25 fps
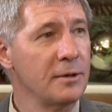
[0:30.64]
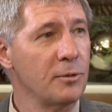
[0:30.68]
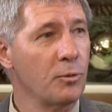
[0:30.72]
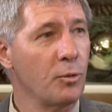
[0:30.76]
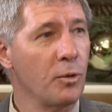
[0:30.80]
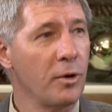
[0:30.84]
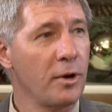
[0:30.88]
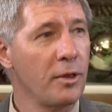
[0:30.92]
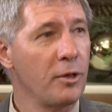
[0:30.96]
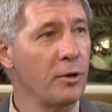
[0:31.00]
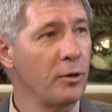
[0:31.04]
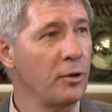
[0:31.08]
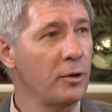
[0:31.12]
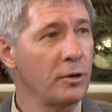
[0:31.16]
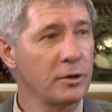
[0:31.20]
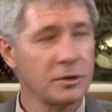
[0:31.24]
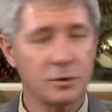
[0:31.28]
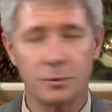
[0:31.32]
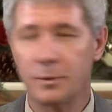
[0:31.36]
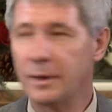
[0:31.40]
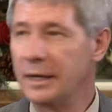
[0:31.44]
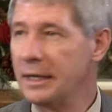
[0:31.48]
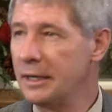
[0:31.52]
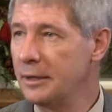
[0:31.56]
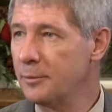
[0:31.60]
what are the
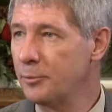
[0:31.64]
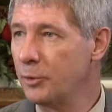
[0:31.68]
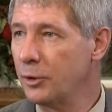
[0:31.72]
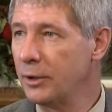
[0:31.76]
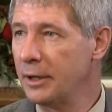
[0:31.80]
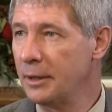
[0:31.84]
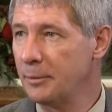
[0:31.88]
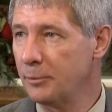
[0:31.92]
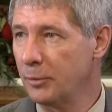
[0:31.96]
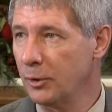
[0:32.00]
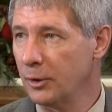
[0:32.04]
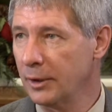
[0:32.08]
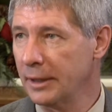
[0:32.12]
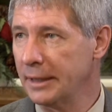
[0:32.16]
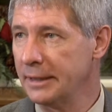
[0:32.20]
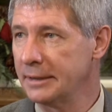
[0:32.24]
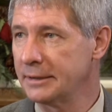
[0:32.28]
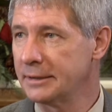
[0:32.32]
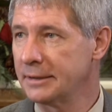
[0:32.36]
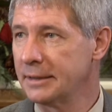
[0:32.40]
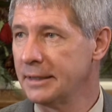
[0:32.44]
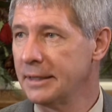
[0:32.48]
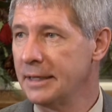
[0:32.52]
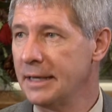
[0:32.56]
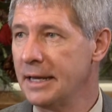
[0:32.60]
hooks we need to put in
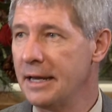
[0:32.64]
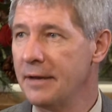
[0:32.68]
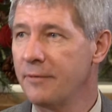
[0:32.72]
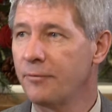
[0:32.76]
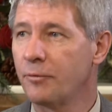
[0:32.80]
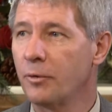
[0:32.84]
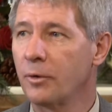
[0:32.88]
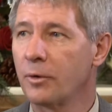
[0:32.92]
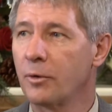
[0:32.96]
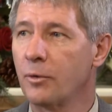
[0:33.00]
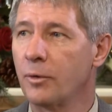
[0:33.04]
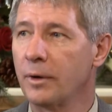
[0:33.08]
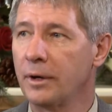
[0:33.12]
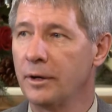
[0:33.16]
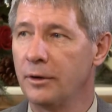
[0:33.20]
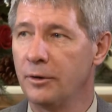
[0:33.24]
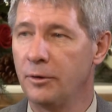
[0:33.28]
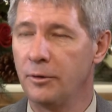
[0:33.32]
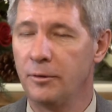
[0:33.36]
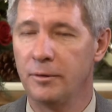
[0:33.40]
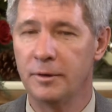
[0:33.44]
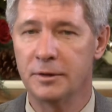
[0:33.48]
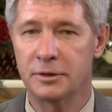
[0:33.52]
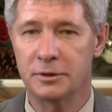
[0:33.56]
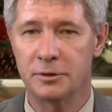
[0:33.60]
place if we're going to
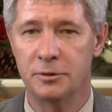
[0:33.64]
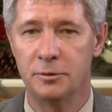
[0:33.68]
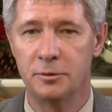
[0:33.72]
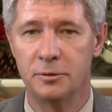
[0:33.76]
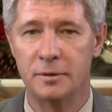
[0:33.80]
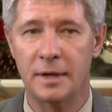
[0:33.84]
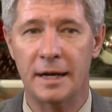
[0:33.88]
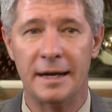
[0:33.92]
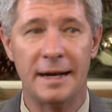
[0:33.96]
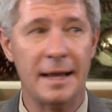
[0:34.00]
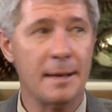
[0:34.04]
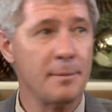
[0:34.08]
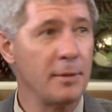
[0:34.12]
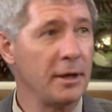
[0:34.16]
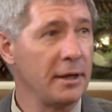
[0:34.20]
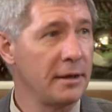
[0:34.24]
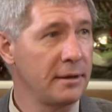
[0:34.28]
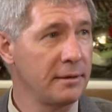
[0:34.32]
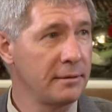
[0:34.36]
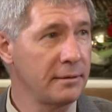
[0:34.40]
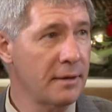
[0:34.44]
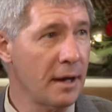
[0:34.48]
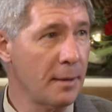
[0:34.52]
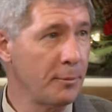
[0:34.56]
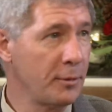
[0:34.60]
do this new dynamic
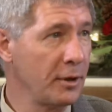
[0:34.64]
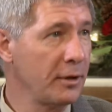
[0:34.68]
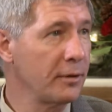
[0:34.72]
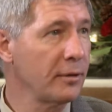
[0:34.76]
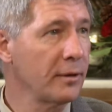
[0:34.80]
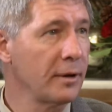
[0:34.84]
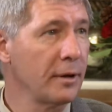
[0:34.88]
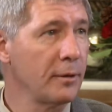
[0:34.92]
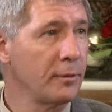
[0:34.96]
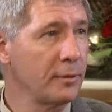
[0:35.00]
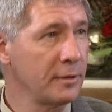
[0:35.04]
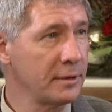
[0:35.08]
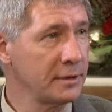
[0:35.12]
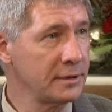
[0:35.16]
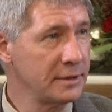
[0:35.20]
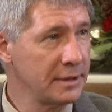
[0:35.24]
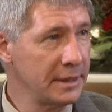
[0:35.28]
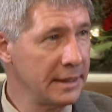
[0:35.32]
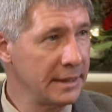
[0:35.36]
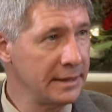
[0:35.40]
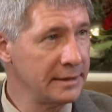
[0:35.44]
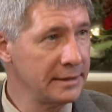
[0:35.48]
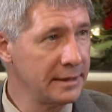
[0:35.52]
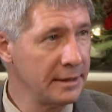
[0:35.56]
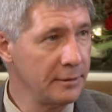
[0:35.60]
optical layer with the
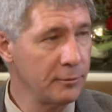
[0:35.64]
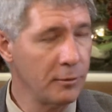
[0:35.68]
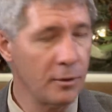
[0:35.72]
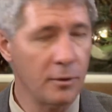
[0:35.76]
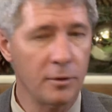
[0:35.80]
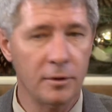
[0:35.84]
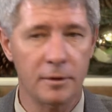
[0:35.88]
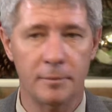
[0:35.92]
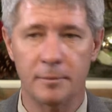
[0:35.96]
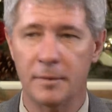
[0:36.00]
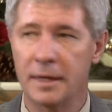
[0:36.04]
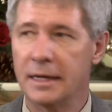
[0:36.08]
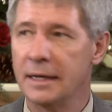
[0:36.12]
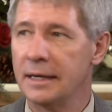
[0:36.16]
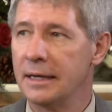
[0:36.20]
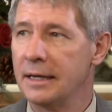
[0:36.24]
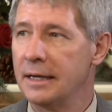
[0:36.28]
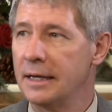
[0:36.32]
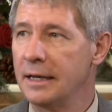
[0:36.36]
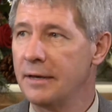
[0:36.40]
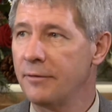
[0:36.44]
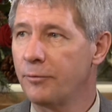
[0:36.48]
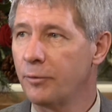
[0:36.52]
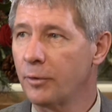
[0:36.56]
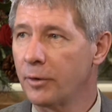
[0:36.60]
CDC ROADM,
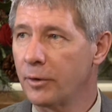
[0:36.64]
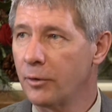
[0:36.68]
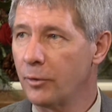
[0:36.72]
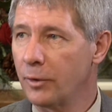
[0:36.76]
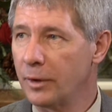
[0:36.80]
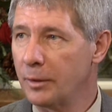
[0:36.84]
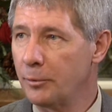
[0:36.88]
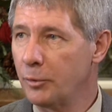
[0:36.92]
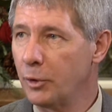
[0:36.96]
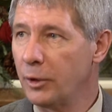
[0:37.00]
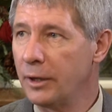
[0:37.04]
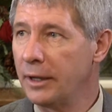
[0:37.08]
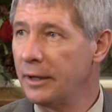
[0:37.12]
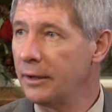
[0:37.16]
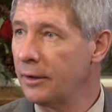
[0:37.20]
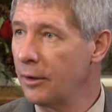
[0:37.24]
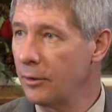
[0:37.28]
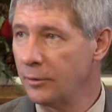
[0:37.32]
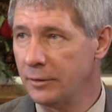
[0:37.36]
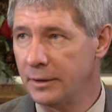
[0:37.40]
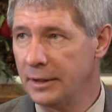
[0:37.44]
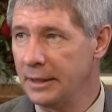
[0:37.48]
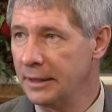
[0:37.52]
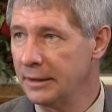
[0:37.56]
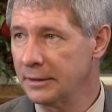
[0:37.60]
if we're going to put in
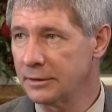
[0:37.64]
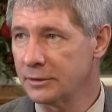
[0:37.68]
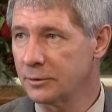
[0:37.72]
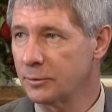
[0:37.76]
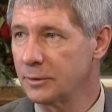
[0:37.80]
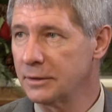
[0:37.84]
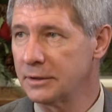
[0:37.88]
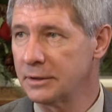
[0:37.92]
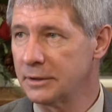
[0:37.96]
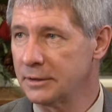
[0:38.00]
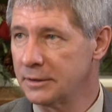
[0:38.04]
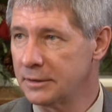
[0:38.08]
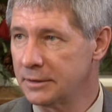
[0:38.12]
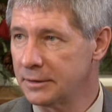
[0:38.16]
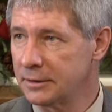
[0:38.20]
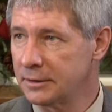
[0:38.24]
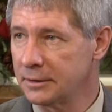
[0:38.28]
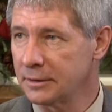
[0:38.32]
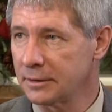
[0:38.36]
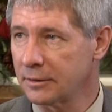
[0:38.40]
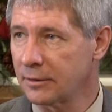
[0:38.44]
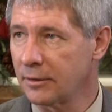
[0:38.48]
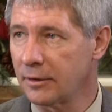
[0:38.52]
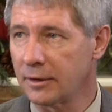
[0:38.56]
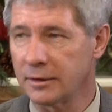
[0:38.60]
OTN switches
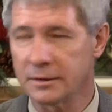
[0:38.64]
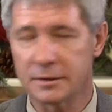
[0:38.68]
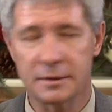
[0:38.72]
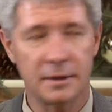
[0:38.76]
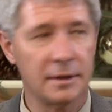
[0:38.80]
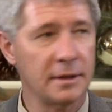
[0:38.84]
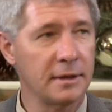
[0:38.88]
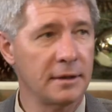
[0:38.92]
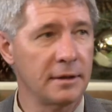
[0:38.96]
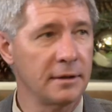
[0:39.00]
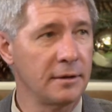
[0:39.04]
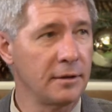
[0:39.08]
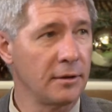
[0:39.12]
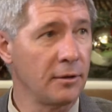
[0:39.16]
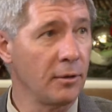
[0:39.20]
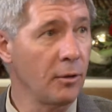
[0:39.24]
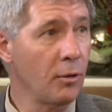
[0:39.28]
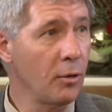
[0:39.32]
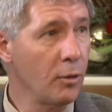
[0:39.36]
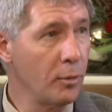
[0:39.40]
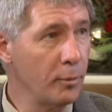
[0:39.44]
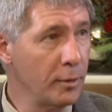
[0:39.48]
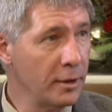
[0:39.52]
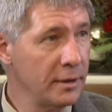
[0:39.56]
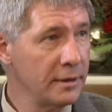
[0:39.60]
across the
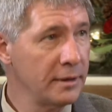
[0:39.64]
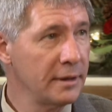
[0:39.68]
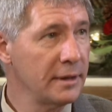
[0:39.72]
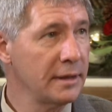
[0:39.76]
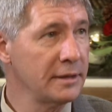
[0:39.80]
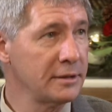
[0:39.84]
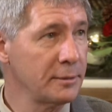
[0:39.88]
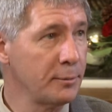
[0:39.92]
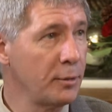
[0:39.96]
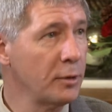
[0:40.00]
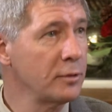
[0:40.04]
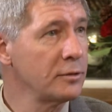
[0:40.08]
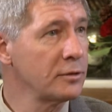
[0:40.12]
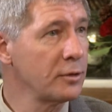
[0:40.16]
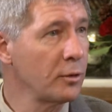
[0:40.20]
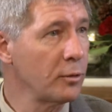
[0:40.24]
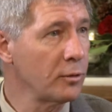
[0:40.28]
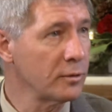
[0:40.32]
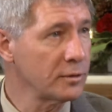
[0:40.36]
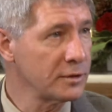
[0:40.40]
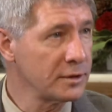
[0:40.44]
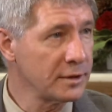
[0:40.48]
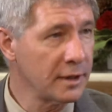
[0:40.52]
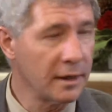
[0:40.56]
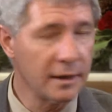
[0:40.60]
globe as opposed to
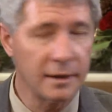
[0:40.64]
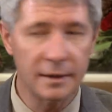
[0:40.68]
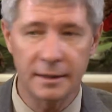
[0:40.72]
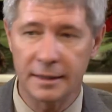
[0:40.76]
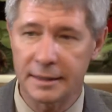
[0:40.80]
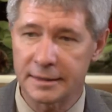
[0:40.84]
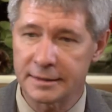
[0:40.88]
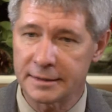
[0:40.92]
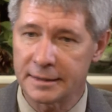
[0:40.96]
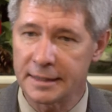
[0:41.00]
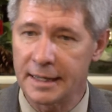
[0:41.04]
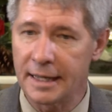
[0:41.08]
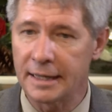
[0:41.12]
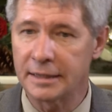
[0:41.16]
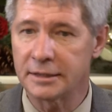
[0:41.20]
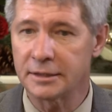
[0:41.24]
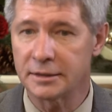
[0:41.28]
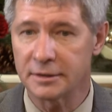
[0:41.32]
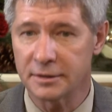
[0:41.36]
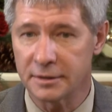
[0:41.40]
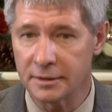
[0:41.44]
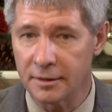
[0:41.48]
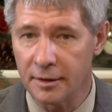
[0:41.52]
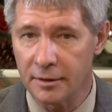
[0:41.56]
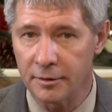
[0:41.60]
old SONET and SDH.
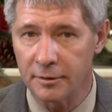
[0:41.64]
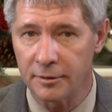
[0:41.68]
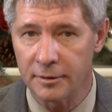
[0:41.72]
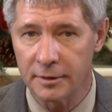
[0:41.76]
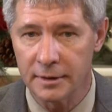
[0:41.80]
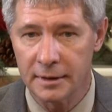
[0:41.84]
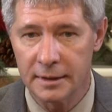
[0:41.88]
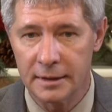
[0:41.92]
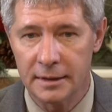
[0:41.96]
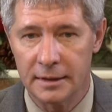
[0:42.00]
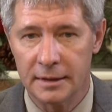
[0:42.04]
It's another